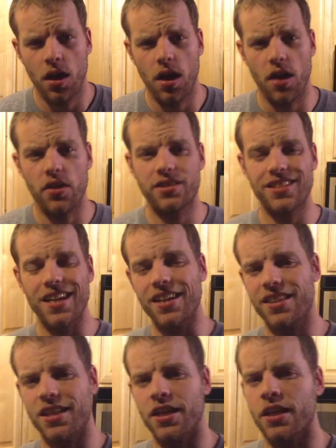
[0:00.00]
The
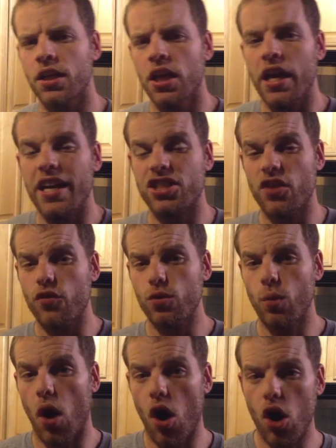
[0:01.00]
second thing is if
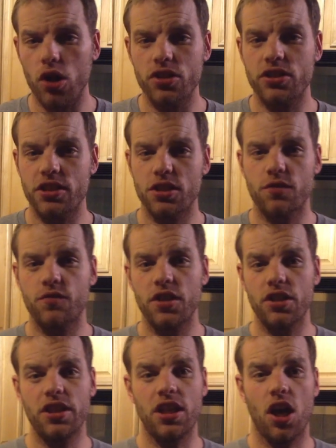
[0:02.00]
you are still
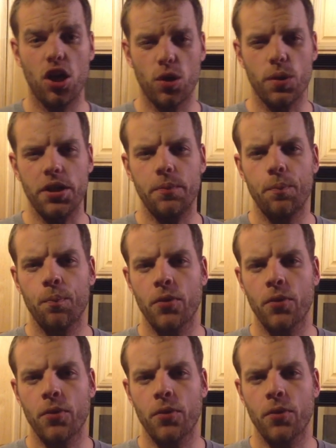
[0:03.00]
feeling hungry,